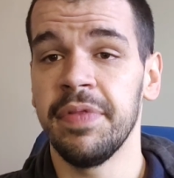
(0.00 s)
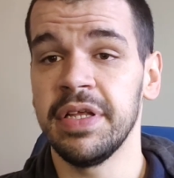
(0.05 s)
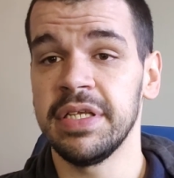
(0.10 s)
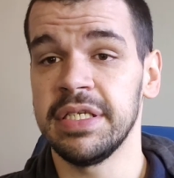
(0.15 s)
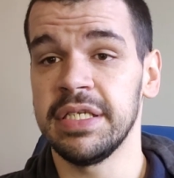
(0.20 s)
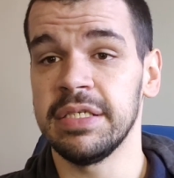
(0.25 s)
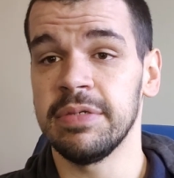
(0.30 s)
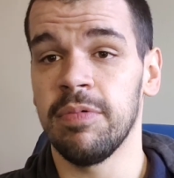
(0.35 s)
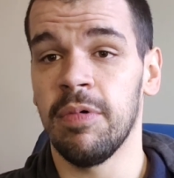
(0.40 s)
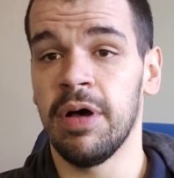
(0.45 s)

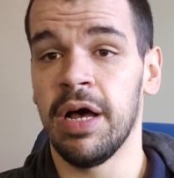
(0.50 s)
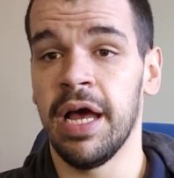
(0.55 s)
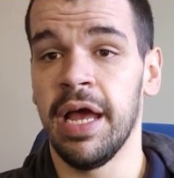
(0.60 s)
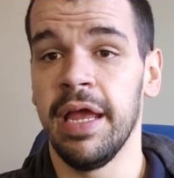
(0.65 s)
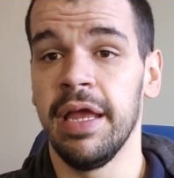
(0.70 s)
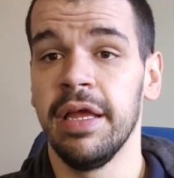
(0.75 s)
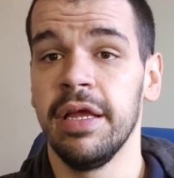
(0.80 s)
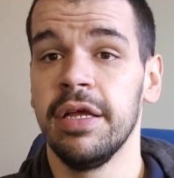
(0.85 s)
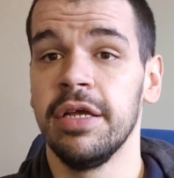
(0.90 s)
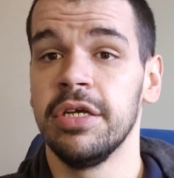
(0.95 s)
This is
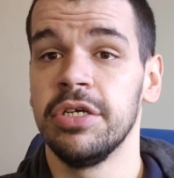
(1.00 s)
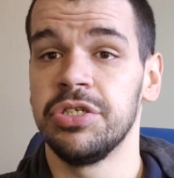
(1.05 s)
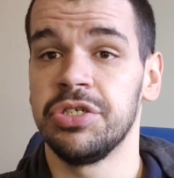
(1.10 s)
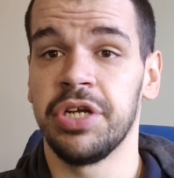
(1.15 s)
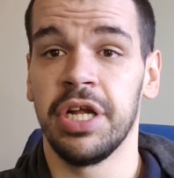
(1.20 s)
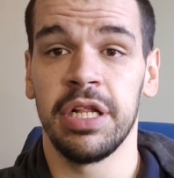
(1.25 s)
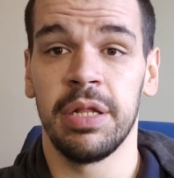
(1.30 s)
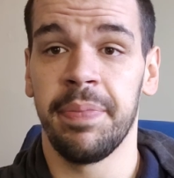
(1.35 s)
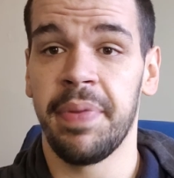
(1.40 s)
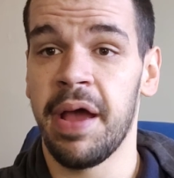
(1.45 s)
why
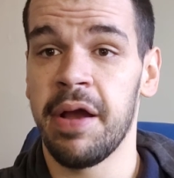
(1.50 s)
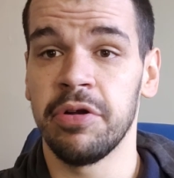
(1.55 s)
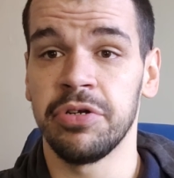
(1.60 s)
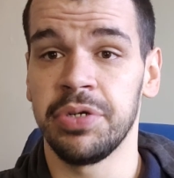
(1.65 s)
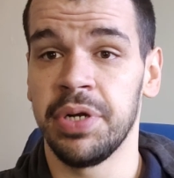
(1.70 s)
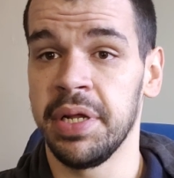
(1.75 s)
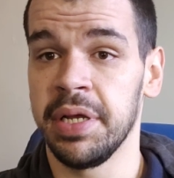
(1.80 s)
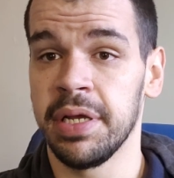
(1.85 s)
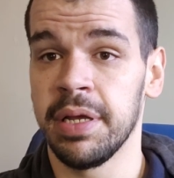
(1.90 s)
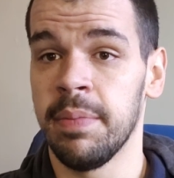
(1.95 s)
strength and
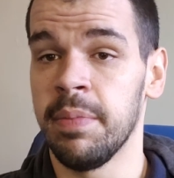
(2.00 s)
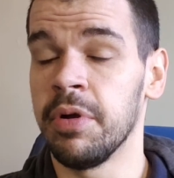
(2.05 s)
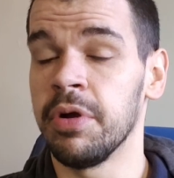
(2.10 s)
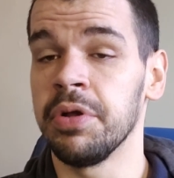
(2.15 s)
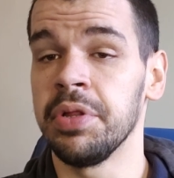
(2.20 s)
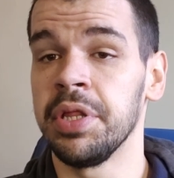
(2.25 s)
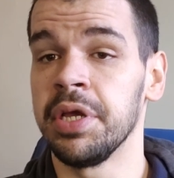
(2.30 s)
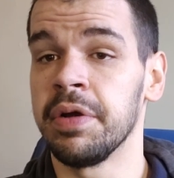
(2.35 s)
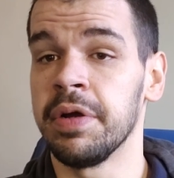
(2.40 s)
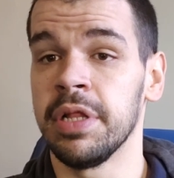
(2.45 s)
power training come
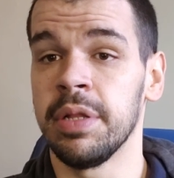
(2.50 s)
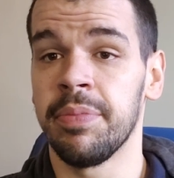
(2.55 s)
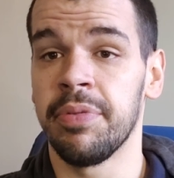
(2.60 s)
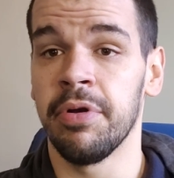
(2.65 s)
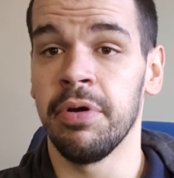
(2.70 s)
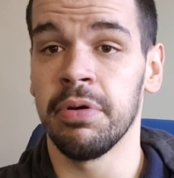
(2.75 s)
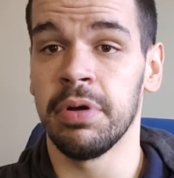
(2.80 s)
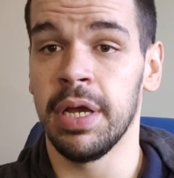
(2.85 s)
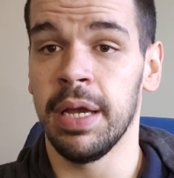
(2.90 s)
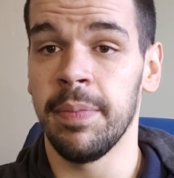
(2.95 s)
earlier in the
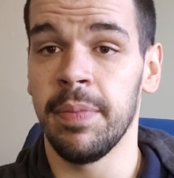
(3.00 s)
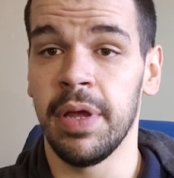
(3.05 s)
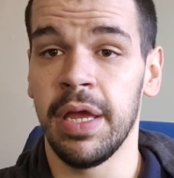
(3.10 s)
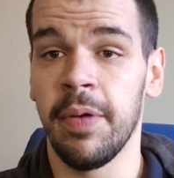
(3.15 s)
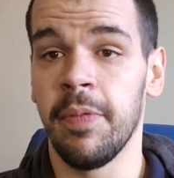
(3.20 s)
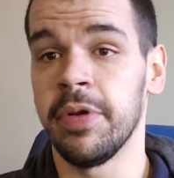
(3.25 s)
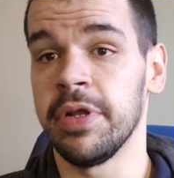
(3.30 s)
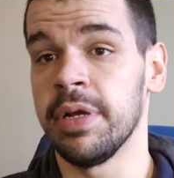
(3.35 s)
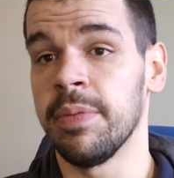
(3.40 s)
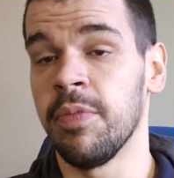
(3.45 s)
program,
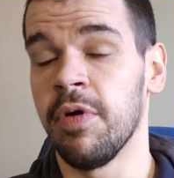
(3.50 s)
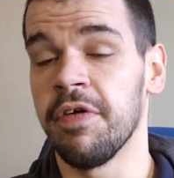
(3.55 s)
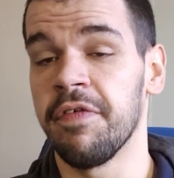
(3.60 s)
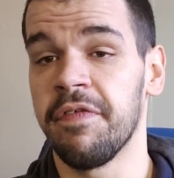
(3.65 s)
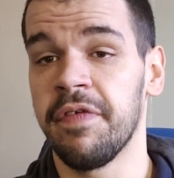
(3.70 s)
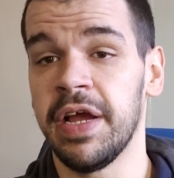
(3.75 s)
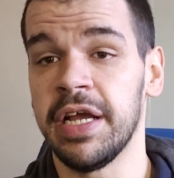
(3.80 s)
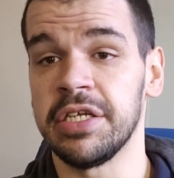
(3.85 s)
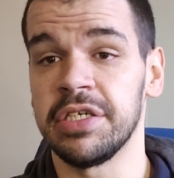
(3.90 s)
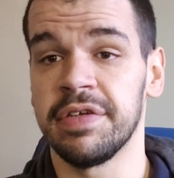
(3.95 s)
and when you're
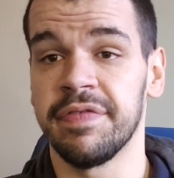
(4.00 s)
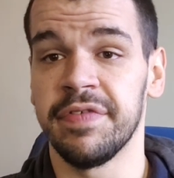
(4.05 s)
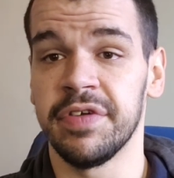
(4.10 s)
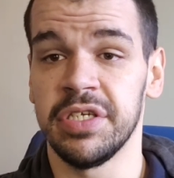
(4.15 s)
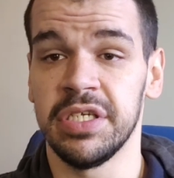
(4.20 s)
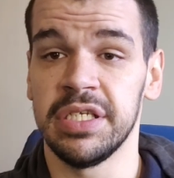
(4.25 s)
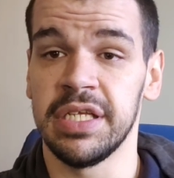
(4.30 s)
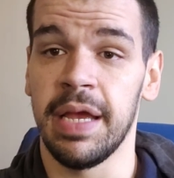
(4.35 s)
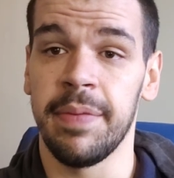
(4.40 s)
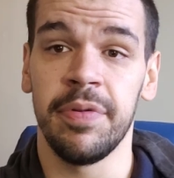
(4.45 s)
more fresh
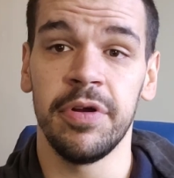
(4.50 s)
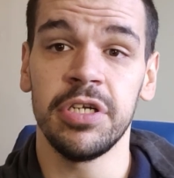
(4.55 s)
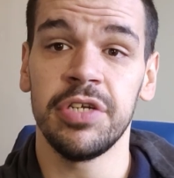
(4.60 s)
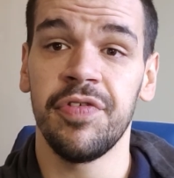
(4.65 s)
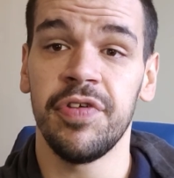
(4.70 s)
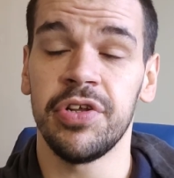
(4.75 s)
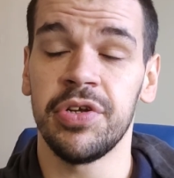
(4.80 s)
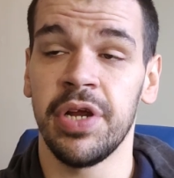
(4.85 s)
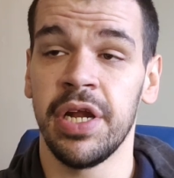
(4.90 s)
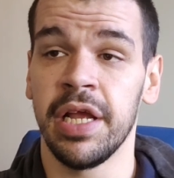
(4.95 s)
versus
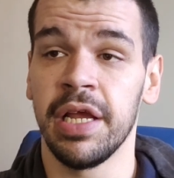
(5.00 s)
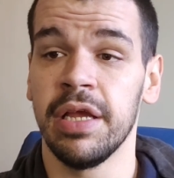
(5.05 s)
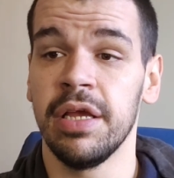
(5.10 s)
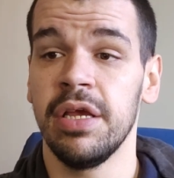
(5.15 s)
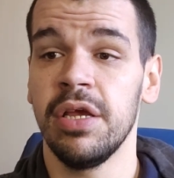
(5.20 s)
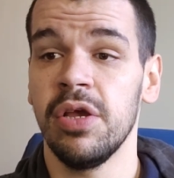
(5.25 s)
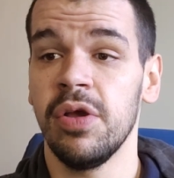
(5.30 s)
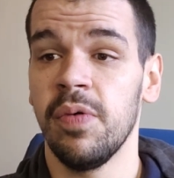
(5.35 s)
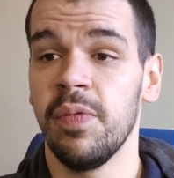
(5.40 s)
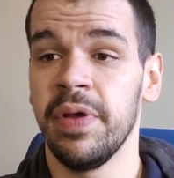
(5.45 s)
hypertrophy training,
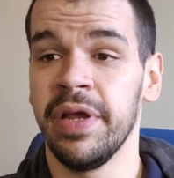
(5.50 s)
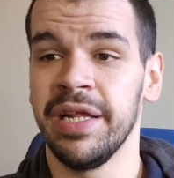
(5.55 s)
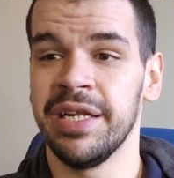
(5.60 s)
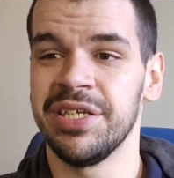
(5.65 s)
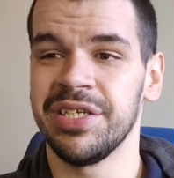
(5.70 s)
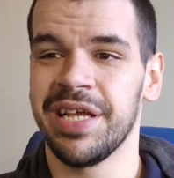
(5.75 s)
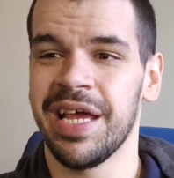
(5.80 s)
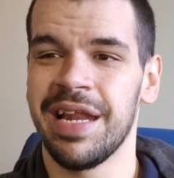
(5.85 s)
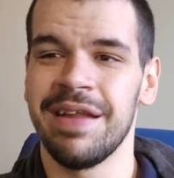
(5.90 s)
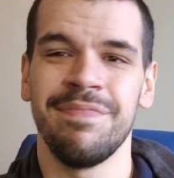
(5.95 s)
we
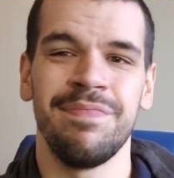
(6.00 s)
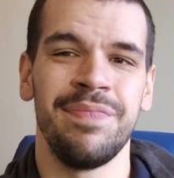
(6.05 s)
can just